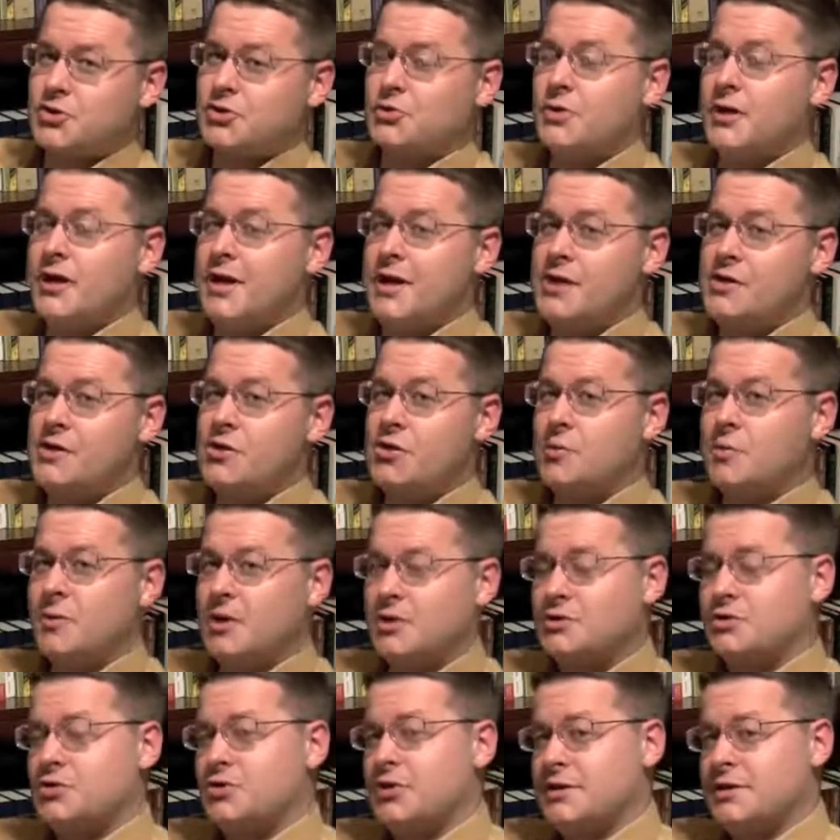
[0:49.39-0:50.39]
to read your
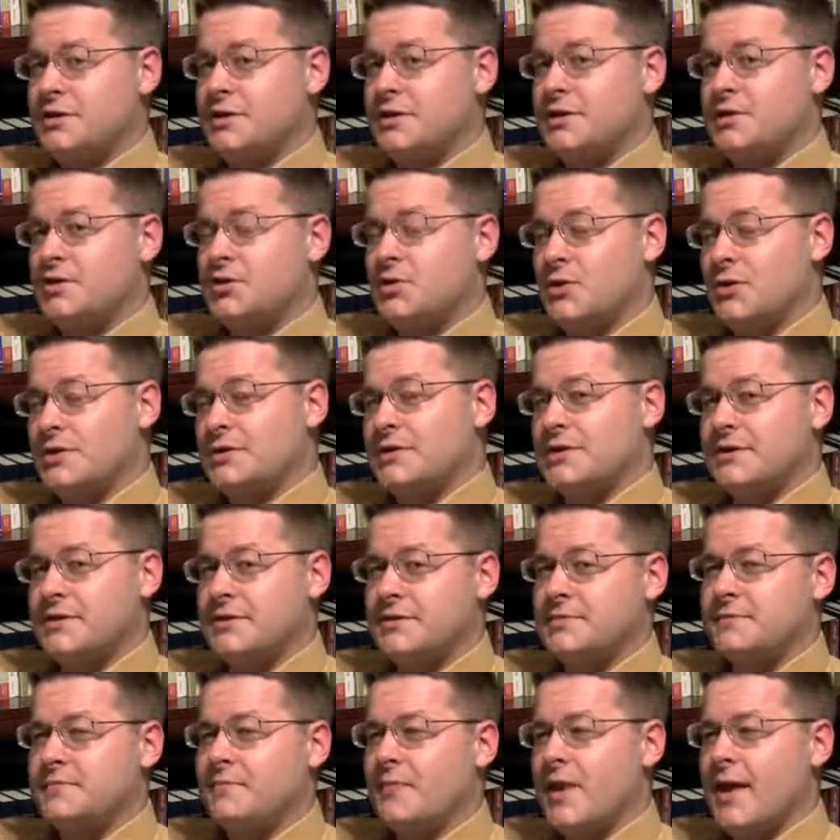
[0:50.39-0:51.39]
most trusted
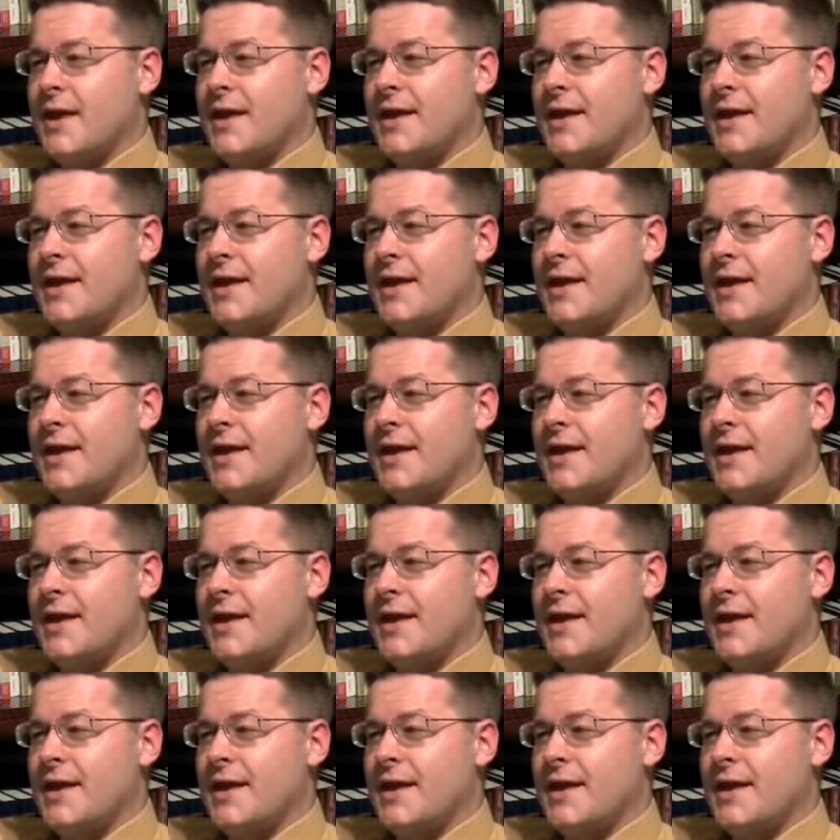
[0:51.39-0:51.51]
sources,